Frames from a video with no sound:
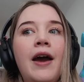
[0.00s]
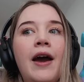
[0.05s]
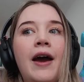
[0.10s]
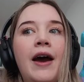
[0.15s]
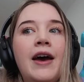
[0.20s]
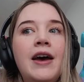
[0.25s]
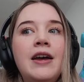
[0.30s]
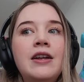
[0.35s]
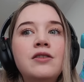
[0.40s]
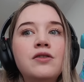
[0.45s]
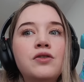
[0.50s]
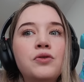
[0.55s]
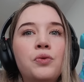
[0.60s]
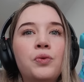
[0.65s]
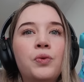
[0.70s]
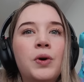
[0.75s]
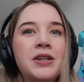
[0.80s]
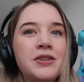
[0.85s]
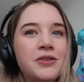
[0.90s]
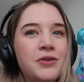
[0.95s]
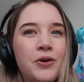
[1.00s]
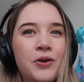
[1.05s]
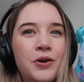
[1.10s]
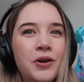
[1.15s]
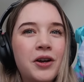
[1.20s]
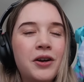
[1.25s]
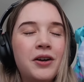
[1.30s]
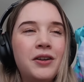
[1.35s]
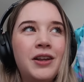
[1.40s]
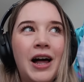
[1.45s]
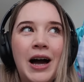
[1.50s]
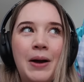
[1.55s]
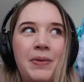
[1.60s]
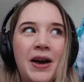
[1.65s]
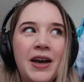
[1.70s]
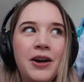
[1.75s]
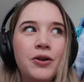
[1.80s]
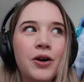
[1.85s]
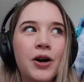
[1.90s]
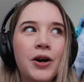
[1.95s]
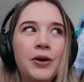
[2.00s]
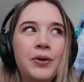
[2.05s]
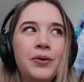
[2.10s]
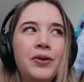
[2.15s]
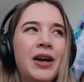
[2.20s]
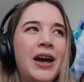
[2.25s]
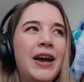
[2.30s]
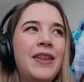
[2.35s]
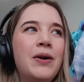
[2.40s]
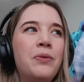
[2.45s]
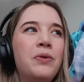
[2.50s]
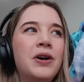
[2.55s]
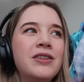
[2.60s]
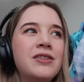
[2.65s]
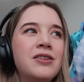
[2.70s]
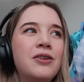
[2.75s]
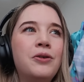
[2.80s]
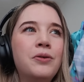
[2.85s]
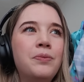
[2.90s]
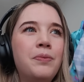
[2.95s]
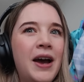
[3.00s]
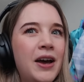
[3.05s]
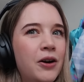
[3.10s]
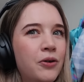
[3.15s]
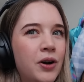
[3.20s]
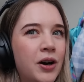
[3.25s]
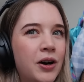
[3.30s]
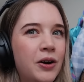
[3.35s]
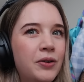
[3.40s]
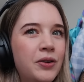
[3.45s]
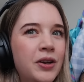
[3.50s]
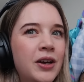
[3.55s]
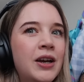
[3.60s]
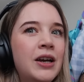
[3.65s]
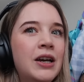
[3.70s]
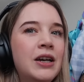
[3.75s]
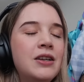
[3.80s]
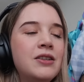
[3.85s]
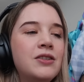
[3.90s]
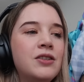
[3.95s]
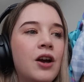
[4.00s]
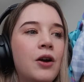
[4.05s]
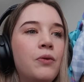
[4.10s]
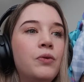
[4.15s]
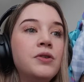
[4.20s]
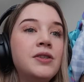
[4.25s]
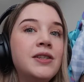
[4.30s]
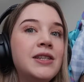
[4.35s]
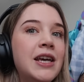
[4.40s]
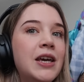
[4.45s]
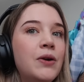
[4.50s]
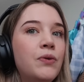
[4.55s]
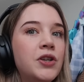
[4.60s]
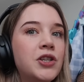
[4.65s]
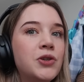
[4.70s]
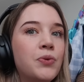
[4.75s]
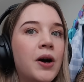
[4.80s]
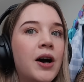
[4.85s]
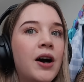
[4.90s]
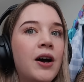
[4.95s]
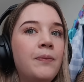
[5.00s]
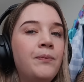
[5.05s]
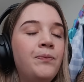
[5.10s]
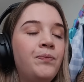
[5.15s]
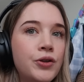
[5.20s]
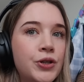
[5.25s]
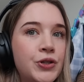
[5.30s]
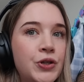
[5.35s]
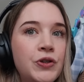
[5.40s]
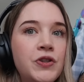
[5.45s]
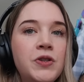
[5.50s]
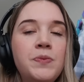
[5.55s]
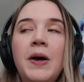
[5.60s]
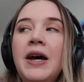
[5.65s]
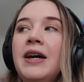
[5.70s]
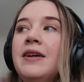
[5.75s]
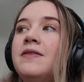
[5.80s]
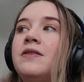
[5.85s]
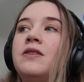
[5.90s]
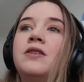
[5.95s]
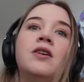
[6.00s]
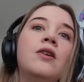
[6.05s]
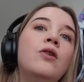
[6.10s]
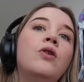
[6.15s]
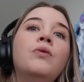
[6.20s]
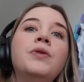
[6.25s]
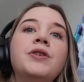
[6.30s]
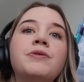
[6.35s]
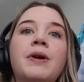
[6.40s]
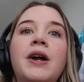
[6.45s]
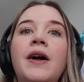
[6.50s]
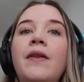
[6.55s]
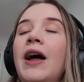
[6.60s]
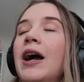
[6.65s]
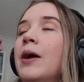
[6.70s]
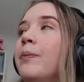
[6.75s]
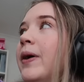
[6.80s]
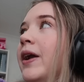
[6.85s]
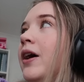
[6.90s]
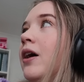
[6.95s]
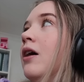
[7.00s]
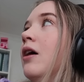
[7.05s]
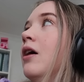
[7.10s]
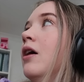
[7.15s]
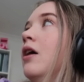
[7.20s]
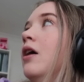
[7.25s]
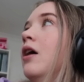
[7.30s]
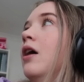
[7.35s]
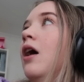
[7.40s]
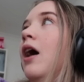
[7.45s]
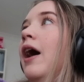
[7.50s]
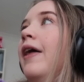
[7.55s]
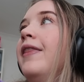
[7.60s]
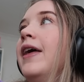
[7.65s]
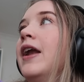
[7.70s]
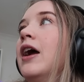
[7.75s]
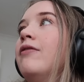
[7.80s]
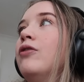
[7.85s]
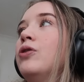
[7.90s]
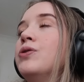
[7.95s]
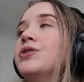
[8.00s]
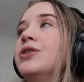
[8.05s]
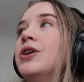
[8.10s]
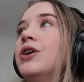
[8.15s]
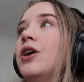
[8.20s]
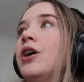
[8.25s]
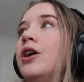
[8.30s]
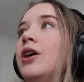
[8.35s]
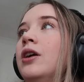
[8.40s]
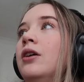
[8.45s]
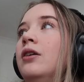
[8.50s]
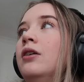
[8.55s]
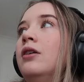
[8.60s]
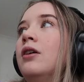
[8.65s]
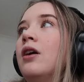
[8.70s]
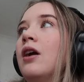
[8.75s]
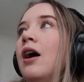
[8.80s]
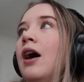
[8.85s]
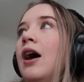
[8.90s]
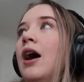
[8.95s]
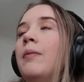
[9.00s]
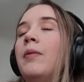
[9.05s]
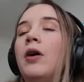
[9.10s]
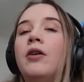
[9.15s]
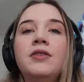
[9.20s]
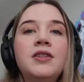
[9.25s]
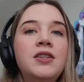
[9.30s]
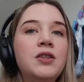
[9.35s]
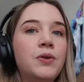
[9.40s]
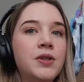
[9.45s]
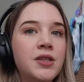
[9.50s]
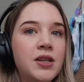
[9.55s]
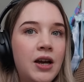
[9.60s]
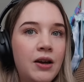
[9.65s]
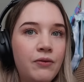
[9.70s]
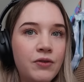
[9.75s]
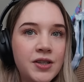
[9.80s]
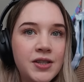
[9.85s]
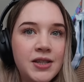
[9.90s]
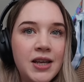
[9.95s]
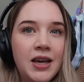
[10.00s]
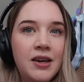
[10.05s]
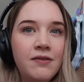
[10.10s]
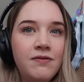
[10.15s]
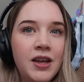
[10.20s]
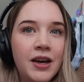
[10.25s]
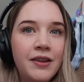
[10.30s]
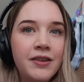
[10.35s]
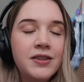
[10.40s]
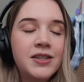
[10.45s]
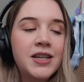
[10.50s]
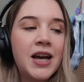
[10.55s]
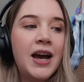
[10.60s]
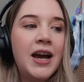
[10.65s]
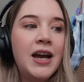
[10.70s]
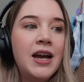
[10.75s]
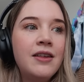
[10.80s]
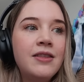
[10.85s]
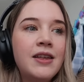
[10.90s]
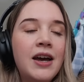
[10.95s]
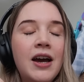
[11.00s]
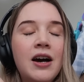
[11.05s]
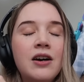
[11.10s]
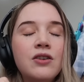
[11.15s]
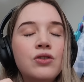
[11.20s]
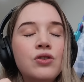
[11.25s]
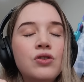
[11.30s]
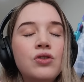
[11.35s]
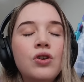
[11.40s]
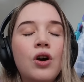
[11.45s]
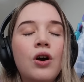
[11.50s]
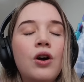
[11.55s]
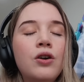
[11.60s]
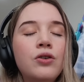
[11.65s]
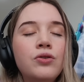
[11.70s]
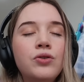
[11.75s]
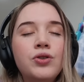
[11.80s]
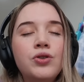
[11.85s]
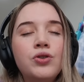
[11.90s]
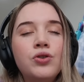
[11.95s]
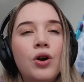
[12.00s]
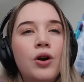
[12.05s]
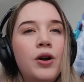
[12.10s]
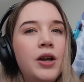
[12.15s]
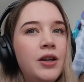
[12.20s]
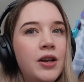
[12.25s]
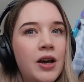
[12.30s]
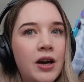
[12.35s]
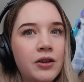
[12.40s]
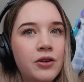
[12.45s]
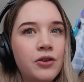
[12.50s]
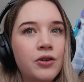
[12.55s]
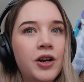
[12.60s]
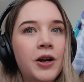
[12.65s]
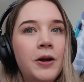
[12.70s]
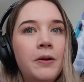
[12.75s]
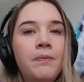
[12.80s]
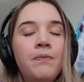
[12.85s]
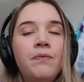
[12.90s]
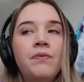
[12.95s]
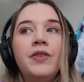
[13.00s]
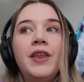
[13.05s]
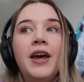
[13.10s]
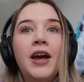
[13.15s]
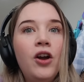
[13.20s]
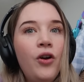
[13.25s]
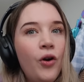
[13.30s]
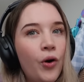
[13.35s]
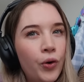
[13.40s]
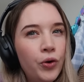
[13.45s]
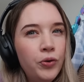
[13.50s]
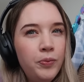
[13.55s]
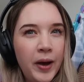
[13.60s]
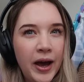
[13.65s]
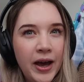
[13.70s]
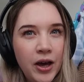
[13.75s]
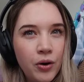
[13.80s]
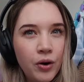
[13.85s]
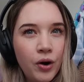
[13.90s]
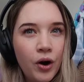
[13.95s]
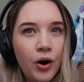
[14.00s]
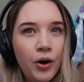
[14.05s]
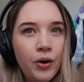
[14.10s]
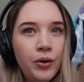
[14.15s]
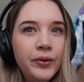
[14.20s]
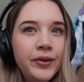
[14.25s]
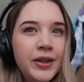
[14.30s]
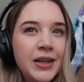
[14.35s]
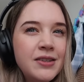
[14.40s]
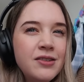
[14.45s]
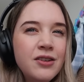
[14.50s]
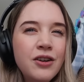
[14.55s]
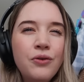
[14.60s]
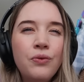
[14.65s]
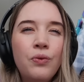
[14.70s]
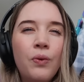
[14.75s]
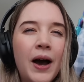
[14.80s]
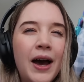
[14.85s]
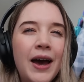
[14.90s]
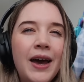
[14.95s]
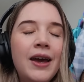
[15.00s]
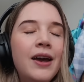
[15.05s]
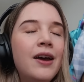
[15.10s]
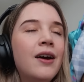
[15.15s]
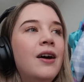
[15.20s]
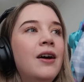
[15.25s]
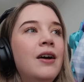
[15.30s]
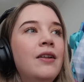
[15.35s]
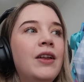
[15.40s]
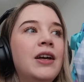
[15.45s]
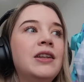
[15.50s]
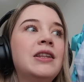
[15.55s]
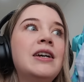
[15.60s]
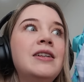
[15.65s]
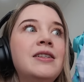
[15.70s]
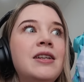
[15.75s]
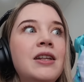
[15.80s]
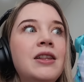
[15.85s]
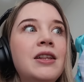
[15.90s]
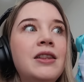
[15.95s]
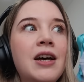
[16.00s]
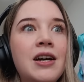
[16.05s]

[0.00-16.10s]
and one's called light pale gold and then one's called pale gold, so we'll see which one suits best or which one I like better. And then I've also got obviously the ones I received the other day. They are so inaccurate. They're called pale gold. There's no way, like they said that